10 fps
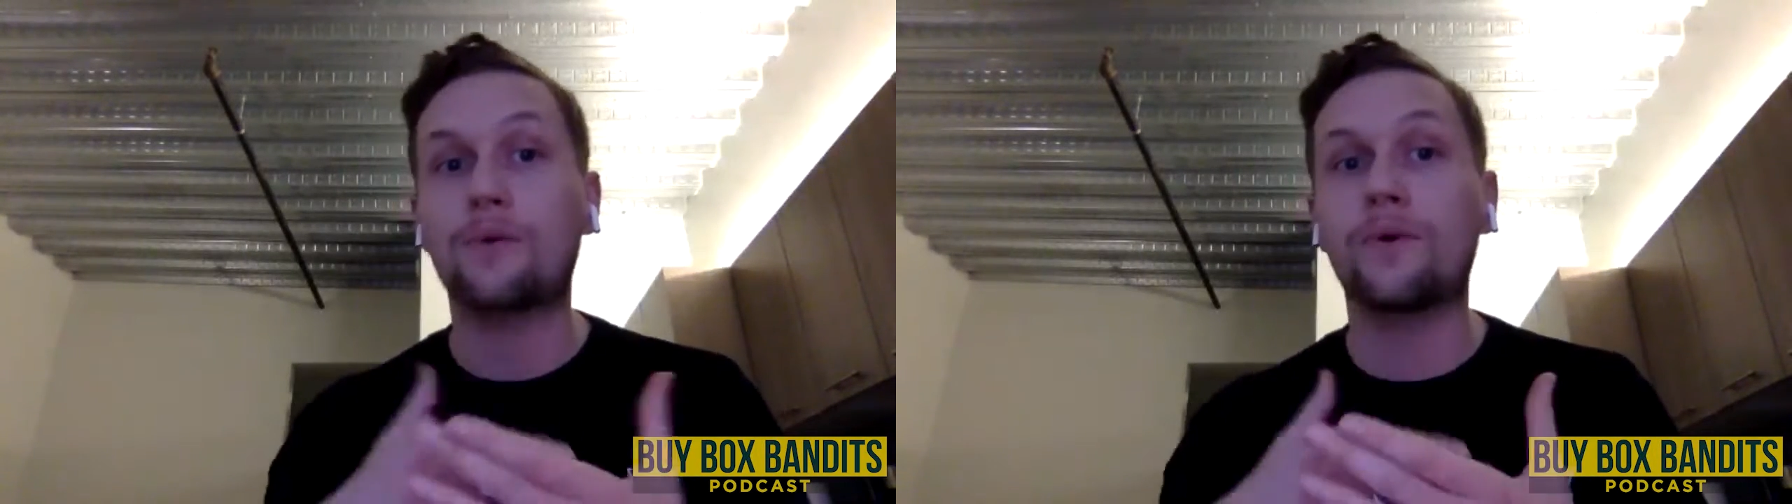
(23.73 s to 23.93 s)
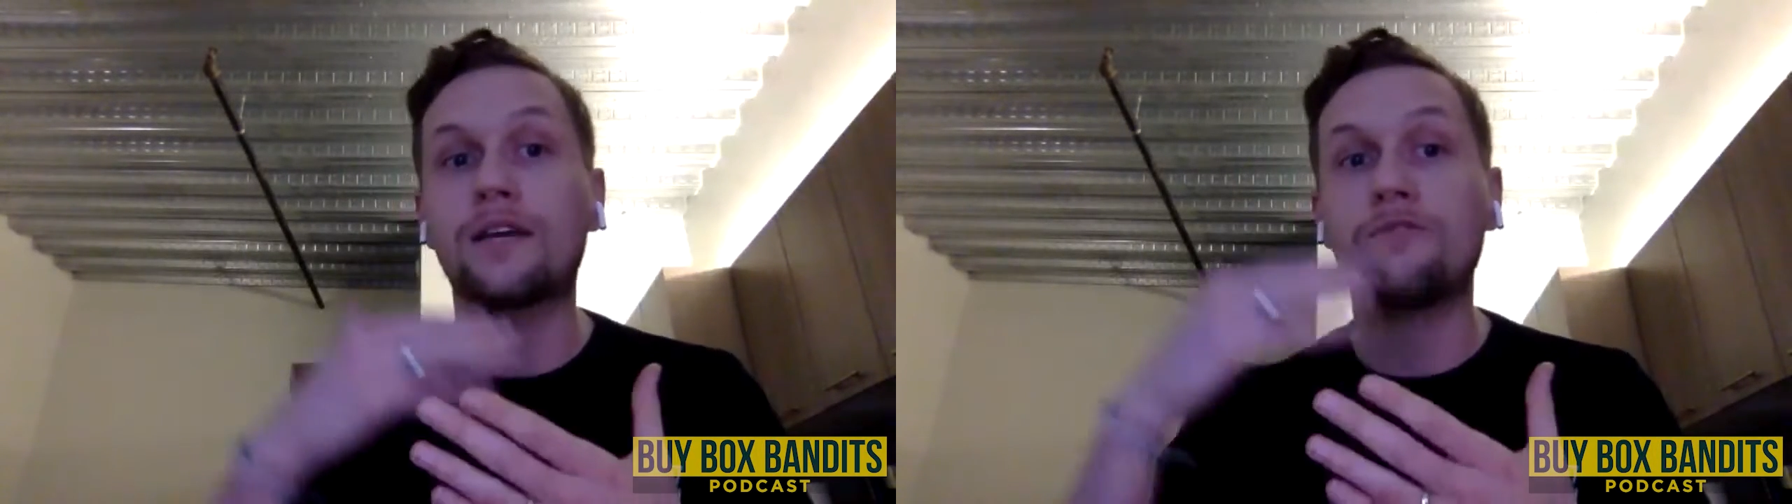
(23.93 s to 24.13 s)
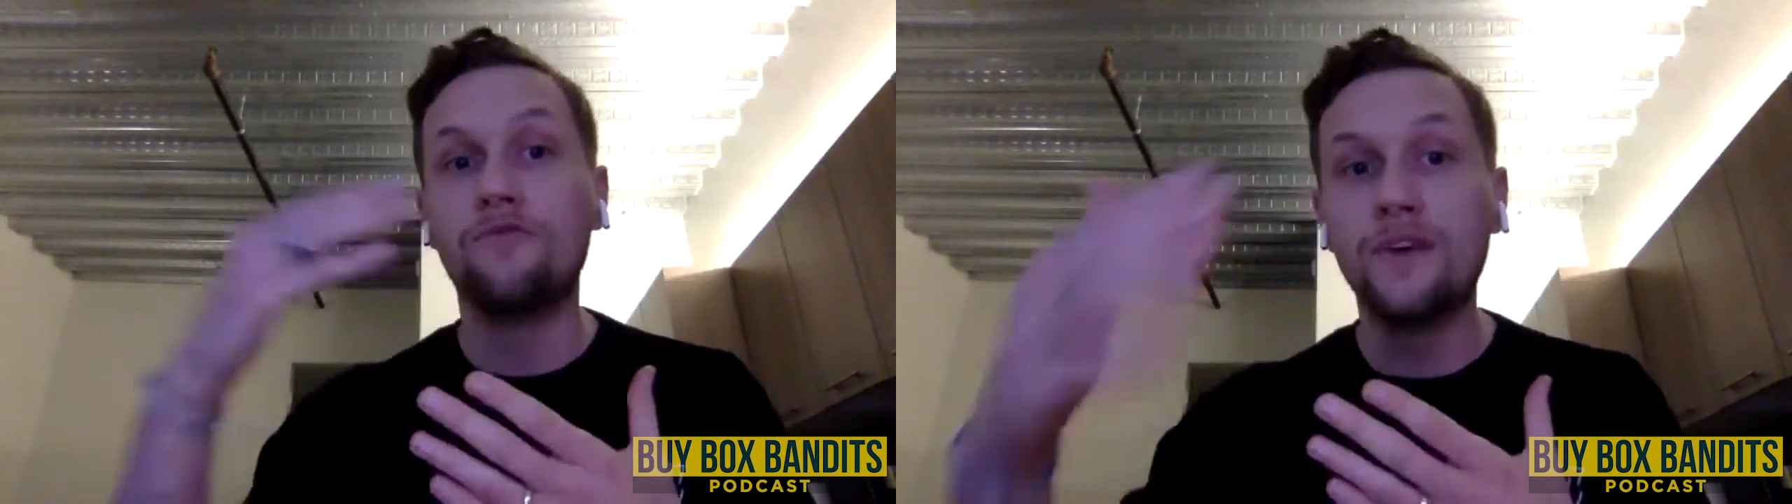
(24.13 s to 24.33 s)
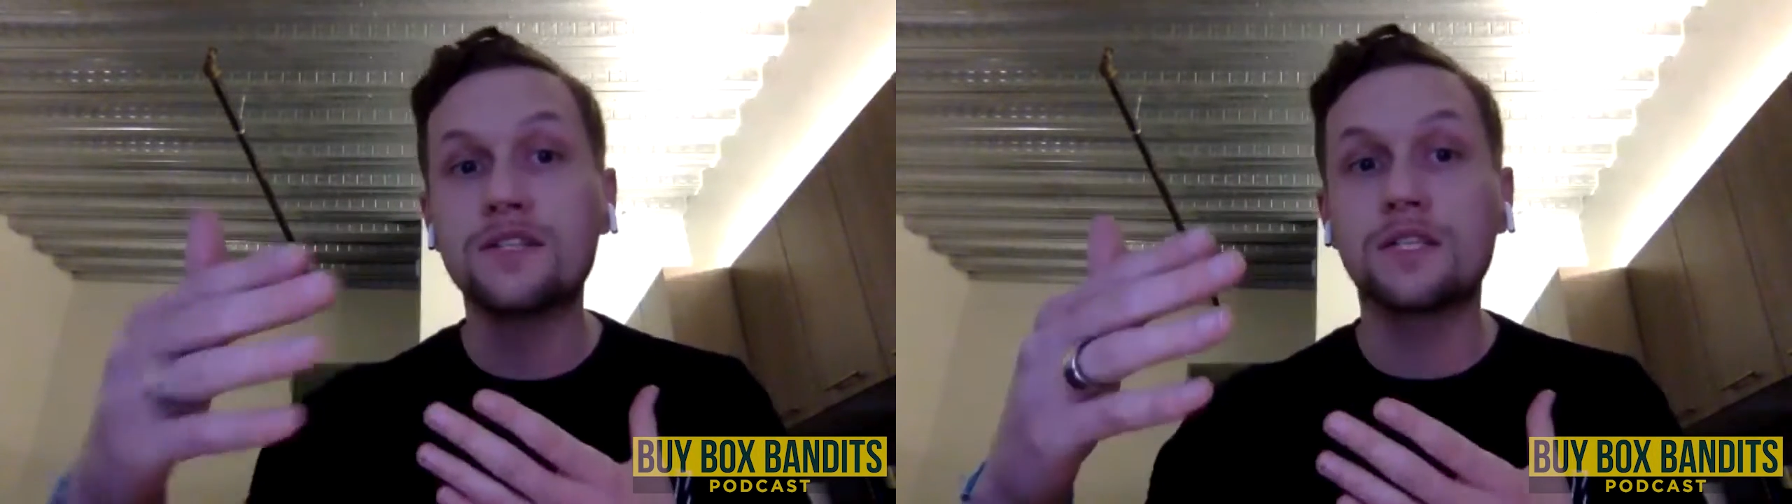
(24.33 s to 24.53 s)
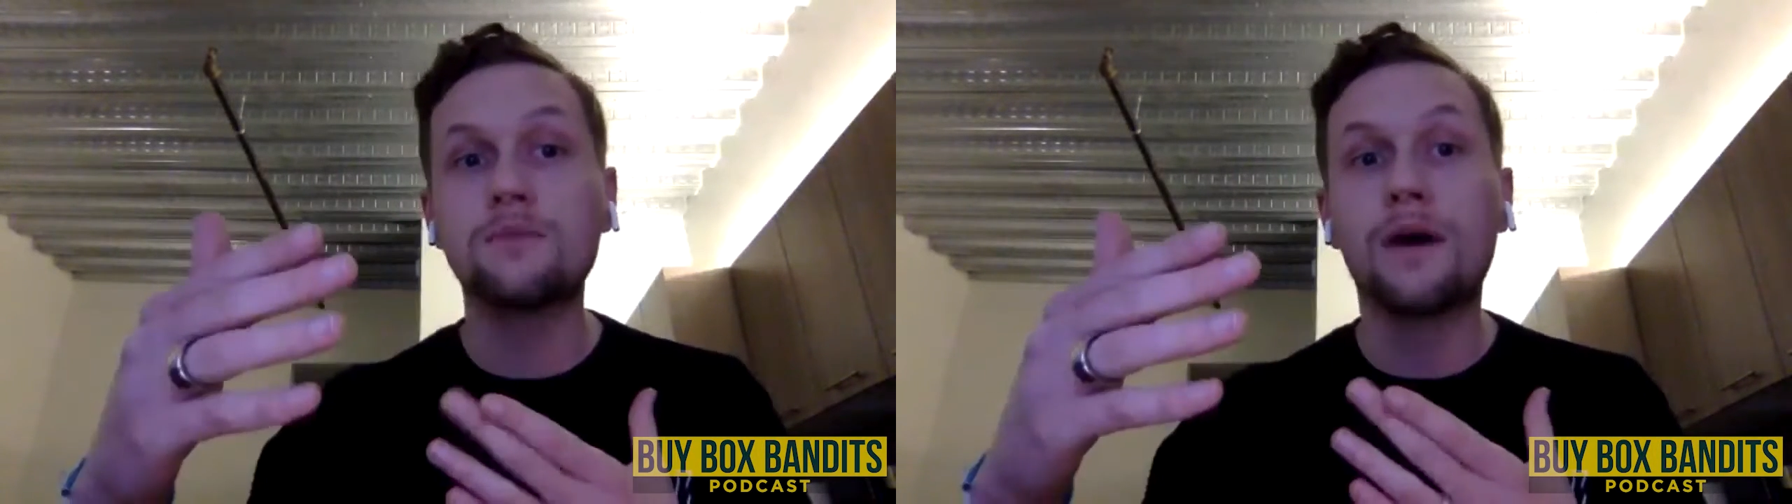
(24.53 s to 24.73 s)
how do I
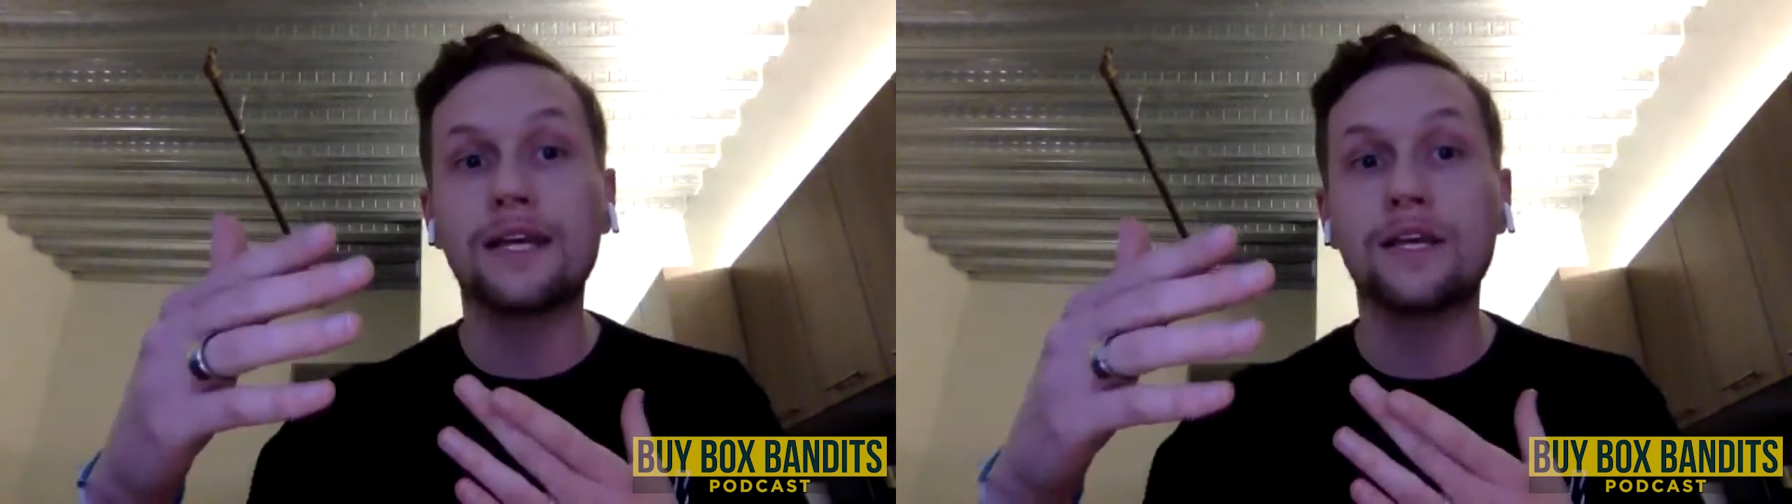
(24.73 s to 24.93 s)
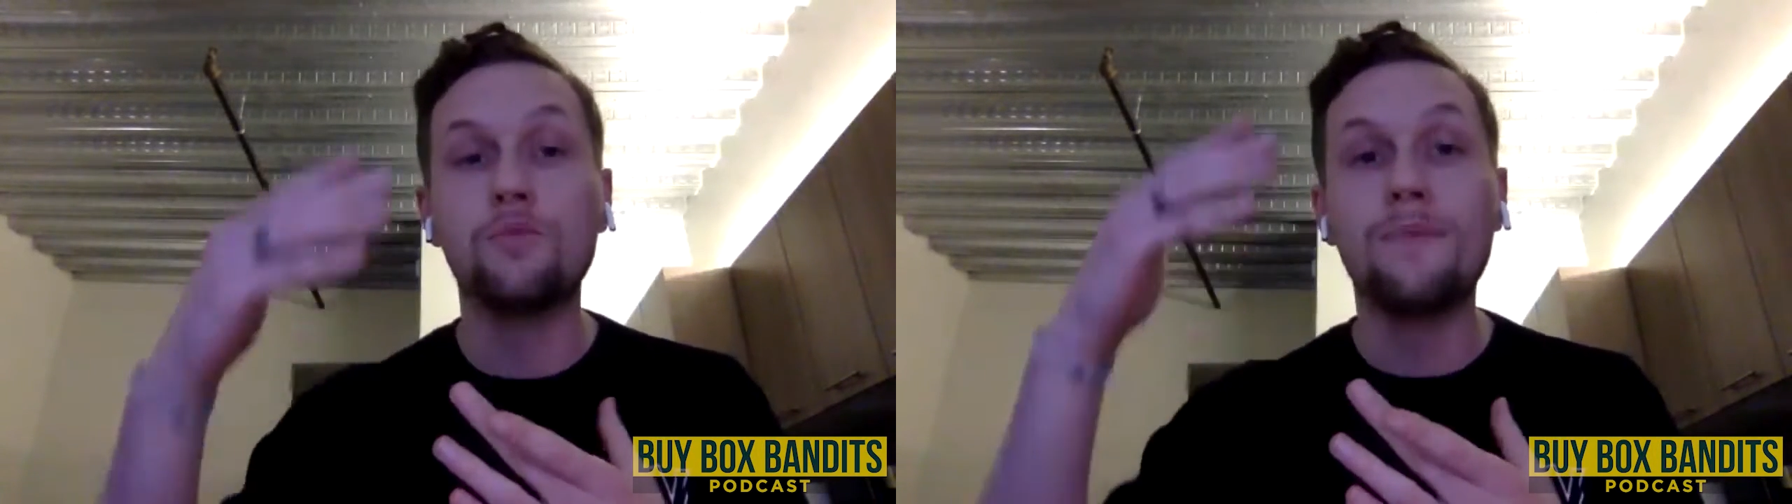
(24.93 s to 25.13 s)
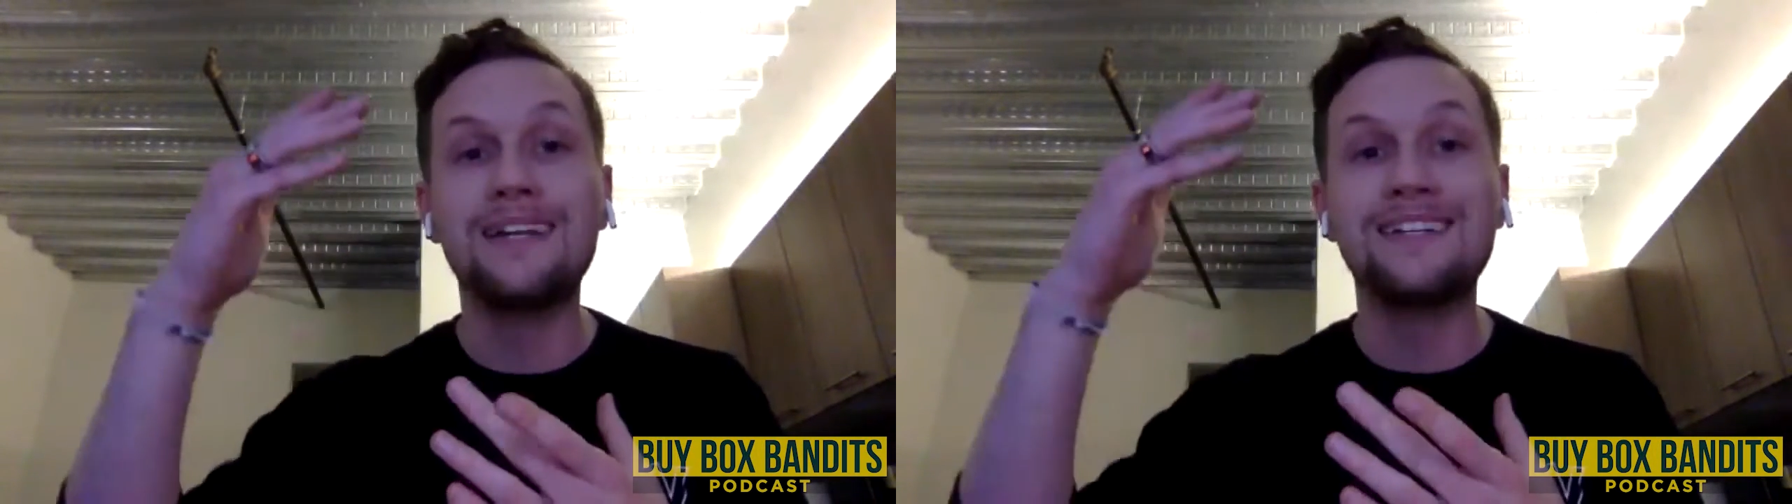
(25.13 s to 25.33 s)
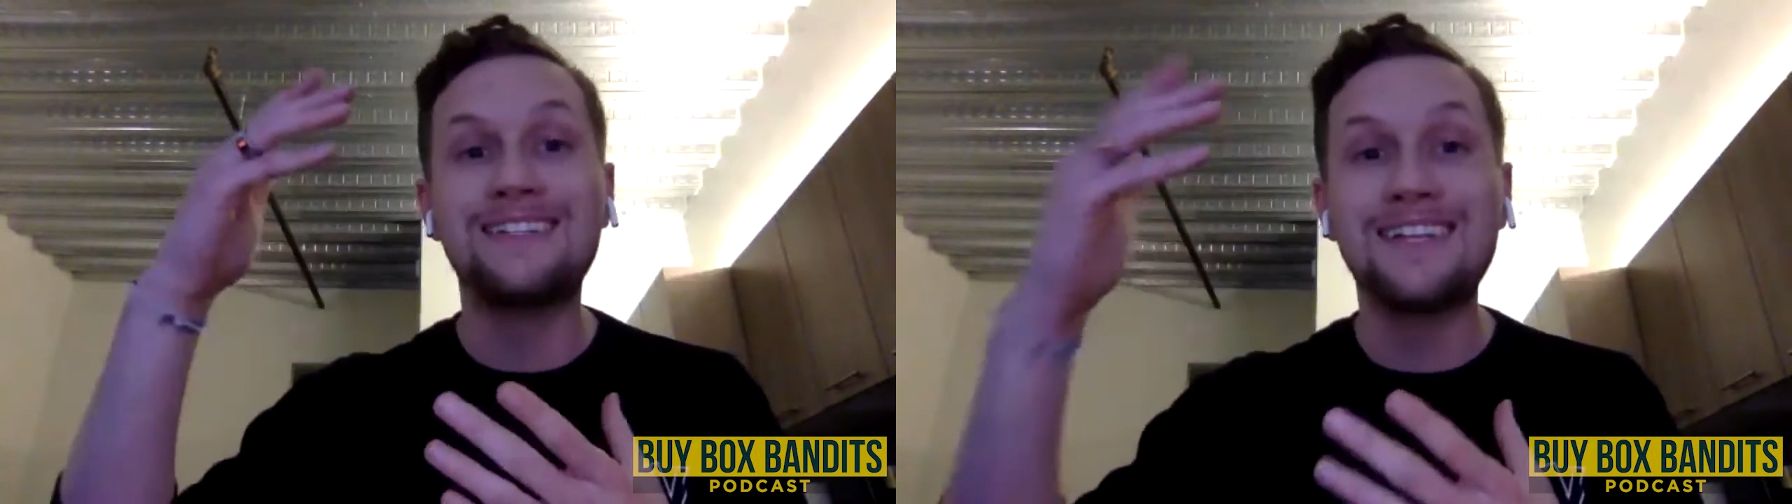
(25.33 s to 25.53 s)
convince somebody who may